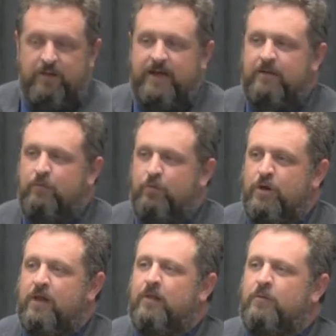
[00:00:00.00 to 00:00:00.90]
Like,
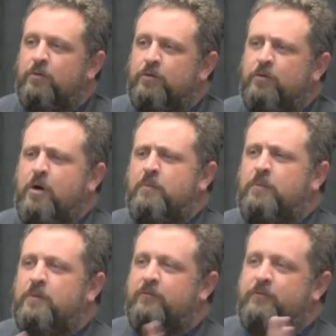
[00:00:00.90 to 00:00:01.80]

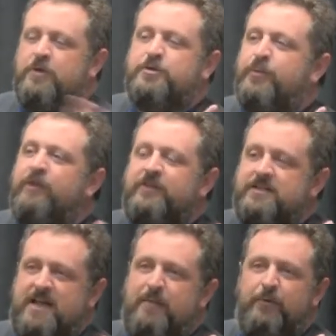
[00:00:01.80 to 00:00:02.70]
here's a perfect
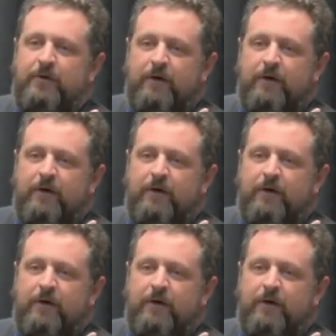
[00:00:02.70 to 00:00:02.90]
example